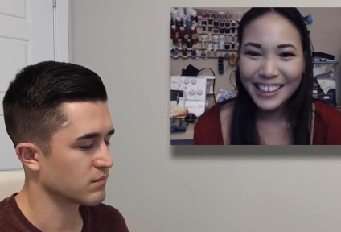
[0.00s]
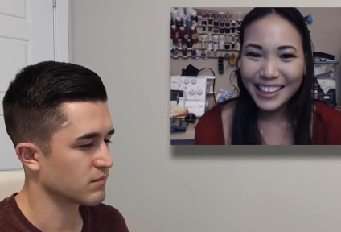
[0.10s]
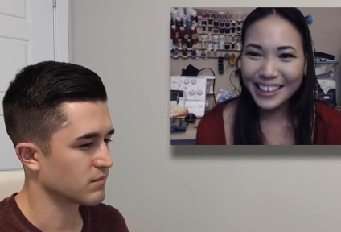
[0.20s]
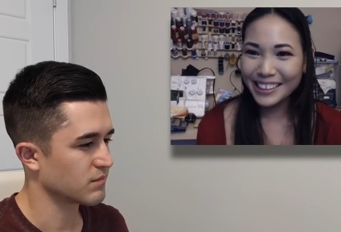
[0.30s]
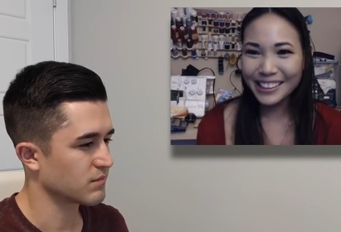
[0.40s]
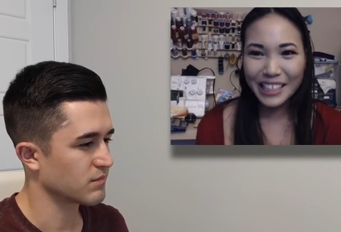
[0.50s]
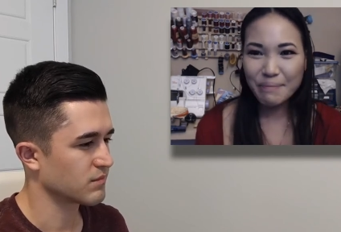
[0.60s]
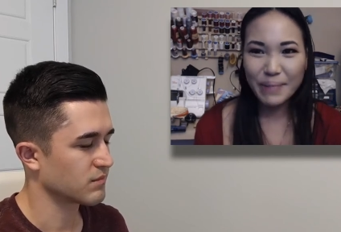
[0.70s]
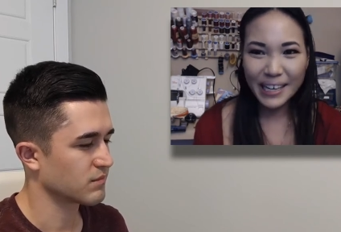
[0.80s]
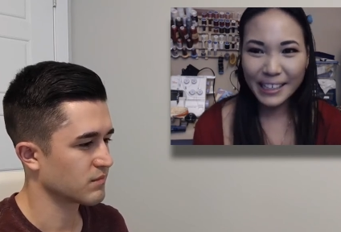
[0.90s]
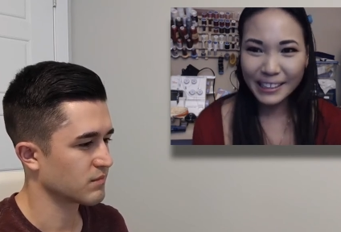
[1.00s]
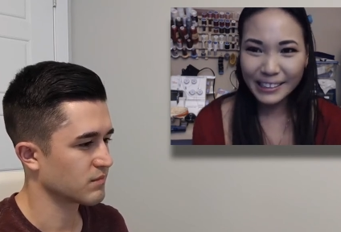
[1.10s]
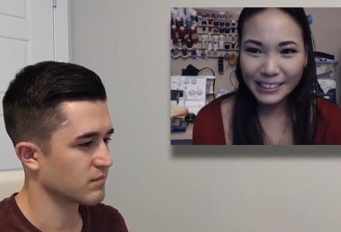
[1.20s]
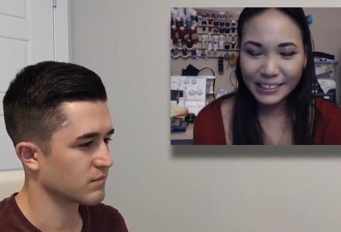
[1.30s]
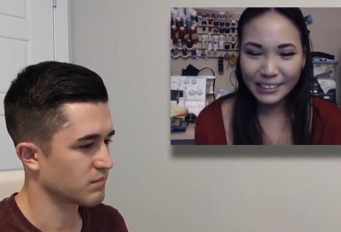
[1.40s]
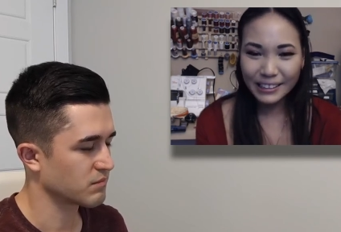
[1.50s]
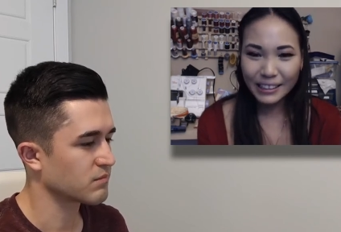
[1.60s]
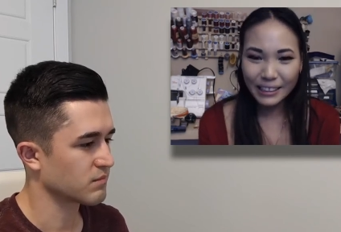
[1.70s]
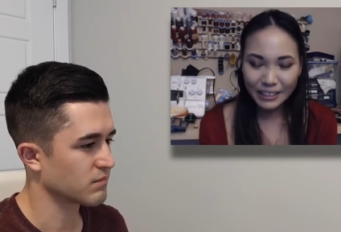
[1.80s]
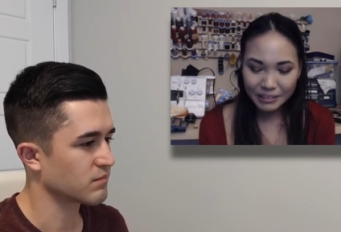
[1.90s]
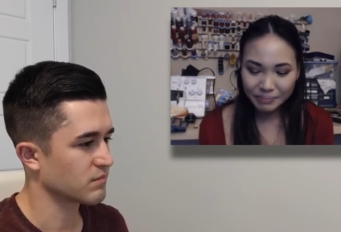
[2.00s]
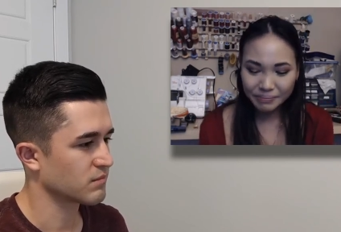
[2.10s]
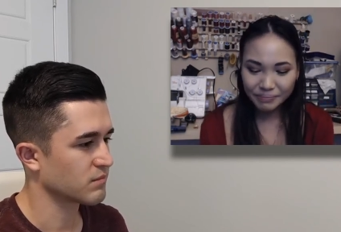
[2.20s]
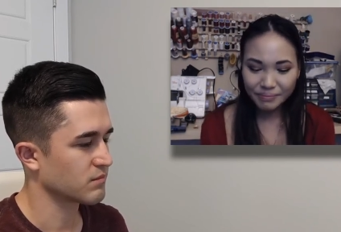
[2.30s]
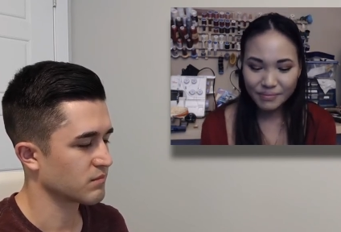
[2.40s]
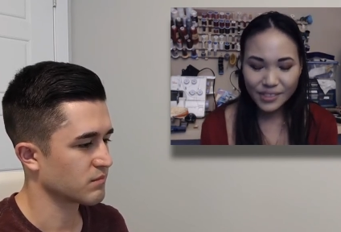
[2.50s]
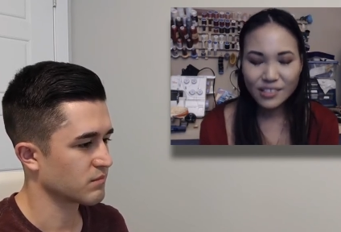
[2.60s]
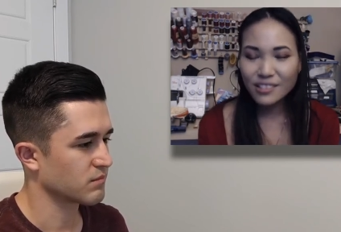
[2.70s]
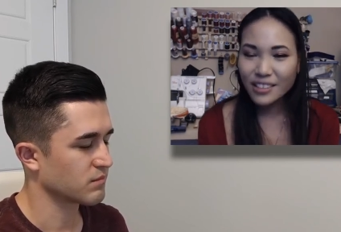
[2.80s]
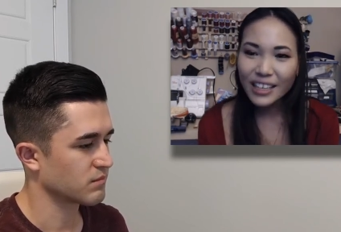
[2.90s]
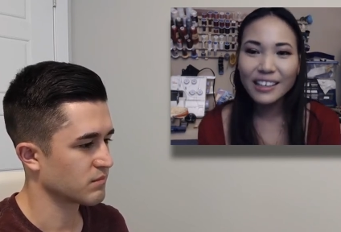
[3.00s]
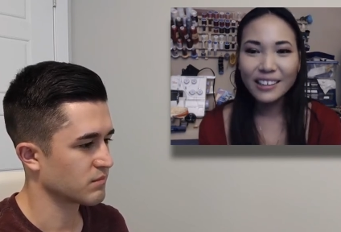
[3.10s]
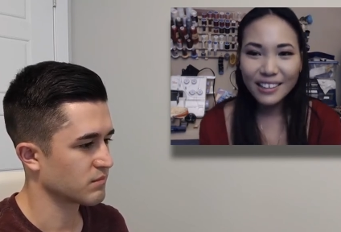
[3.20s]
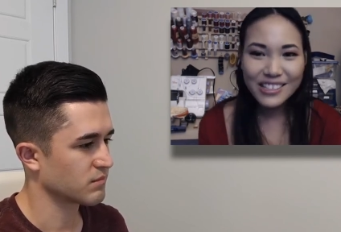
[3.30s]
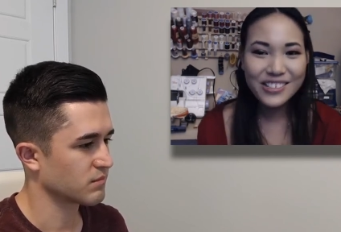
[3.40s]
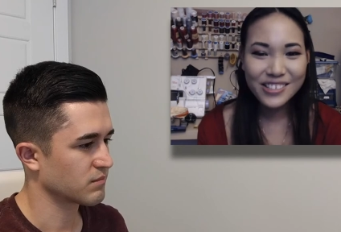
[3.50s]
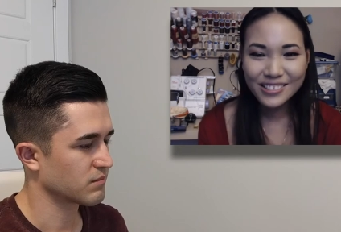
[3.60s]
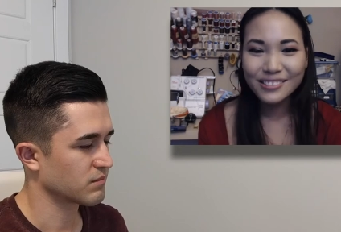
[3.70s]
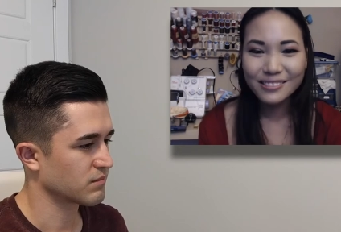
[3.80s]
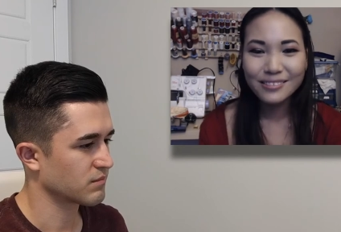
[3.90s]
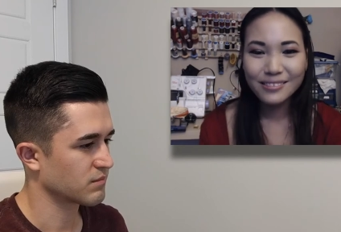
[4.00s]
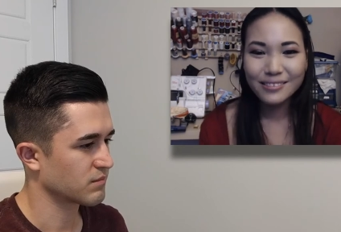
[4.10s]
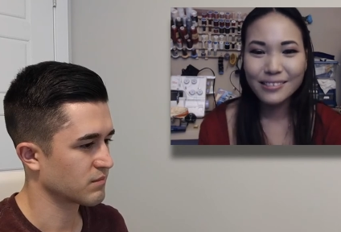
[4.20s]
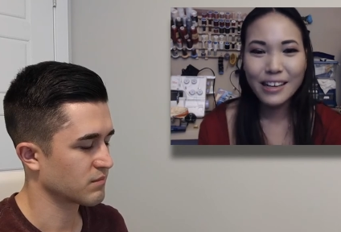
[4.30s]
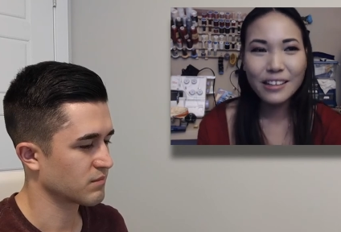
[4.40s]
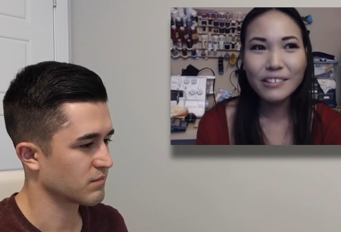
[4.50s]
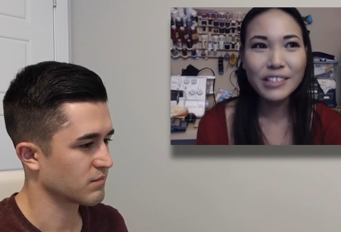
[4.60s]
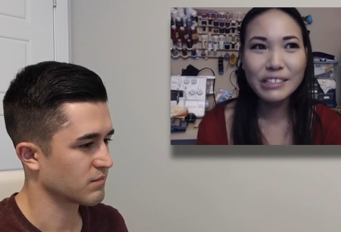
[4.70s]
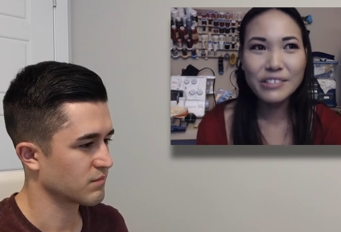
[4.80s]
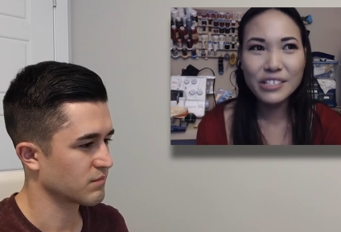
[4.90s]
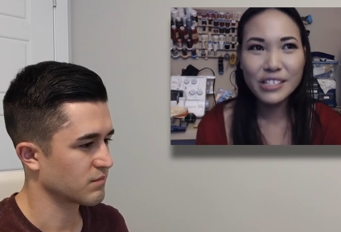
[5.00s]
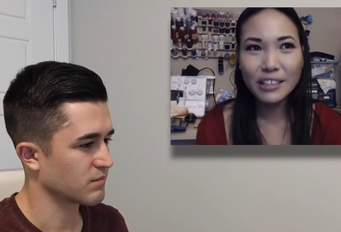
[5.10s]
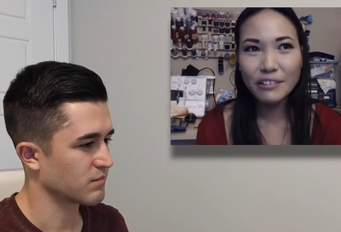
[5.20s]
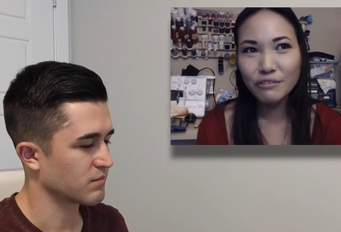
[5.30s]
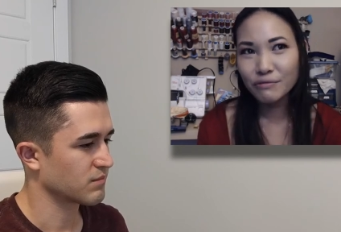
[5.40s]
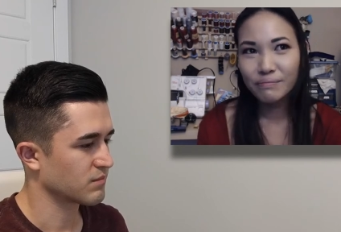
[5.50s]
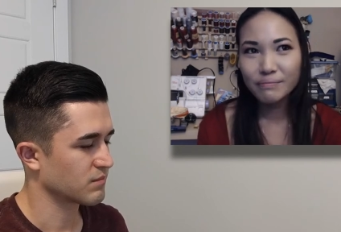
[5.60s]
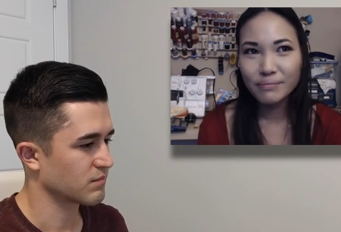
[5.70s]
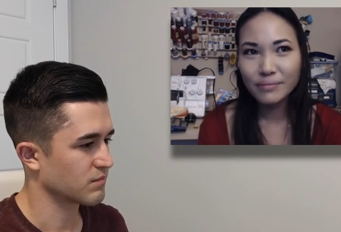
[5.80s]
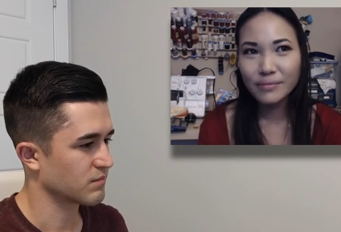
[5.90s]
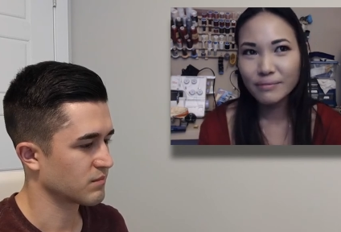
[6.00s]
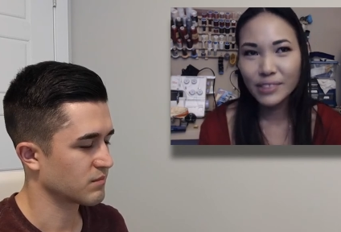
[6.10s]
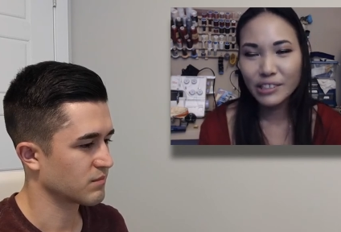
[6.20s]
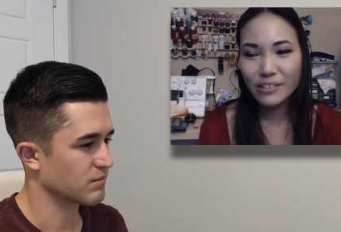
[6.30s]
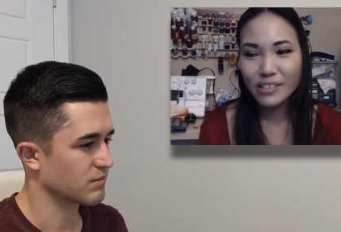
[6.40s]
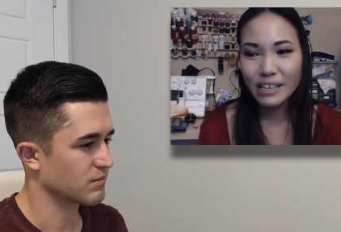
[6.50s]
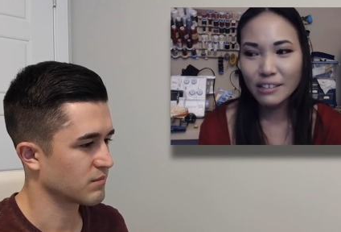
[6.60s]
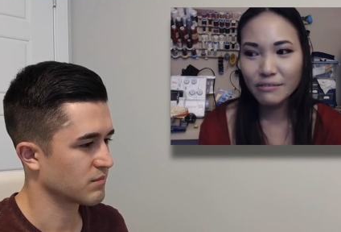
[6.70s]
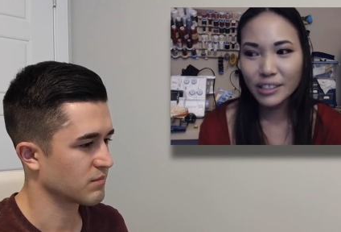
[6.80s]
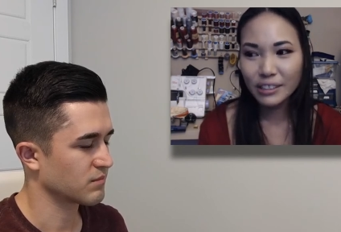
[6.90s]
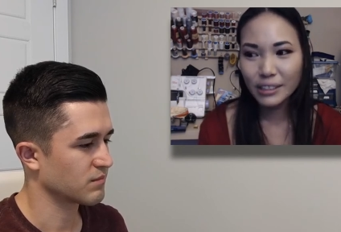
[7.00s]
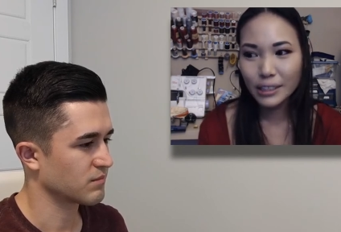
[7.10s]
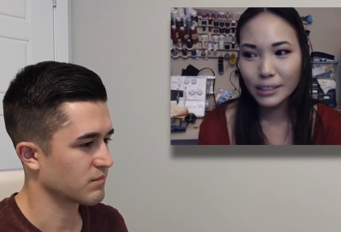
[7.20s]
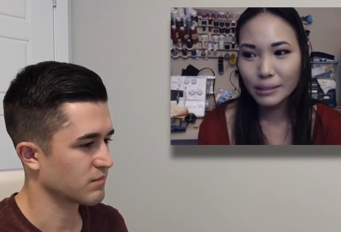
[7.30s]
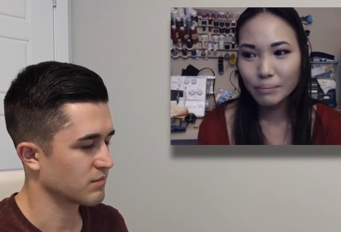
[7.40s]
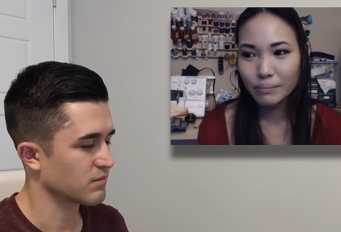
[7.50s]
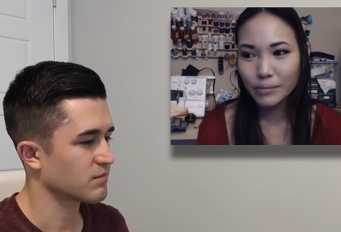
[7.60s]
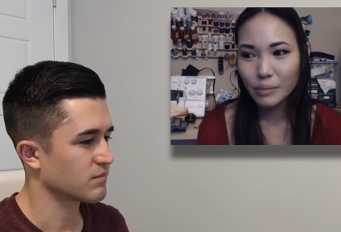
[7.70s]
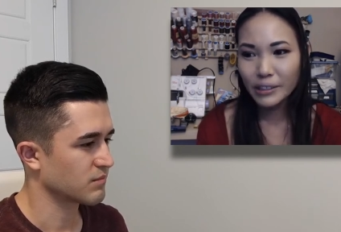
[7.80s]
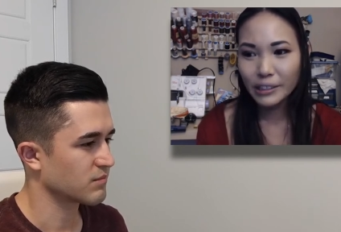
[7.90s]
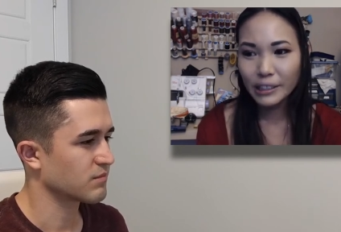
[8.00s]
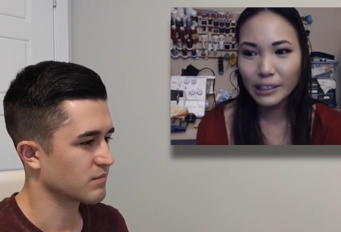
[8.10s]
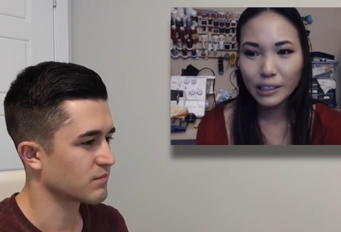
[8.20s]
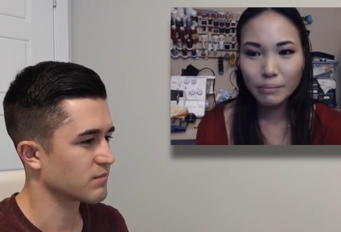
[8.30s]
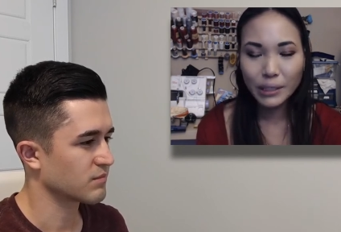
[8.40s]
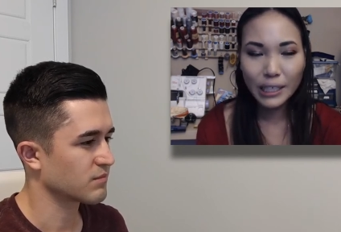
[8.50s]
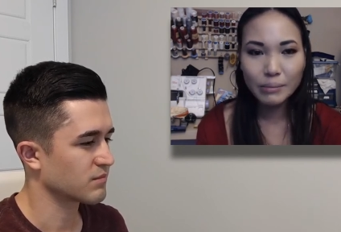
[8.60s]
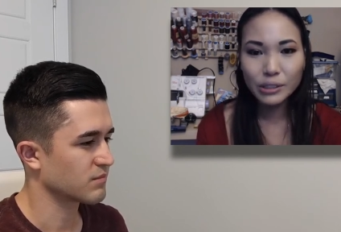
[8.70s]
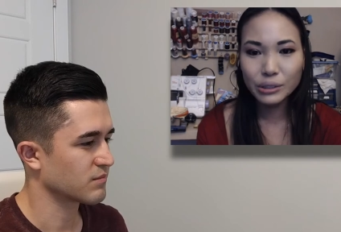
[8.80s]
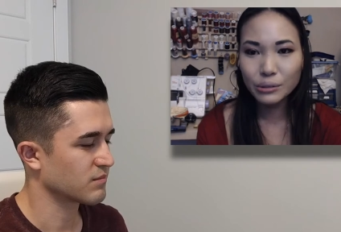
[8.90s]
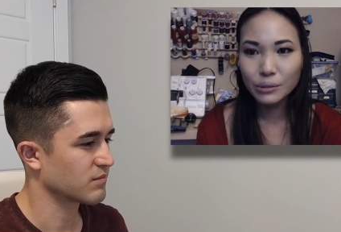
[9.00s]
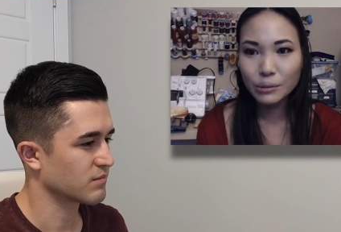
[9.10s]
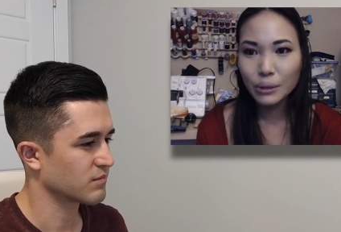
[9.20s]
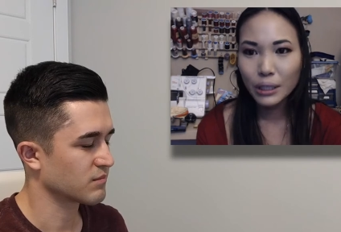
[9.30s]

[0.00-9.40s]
Speaker 1: I can get by. Um, so yeah, I just I love languages. I love you know the sound of it, the ability to be able to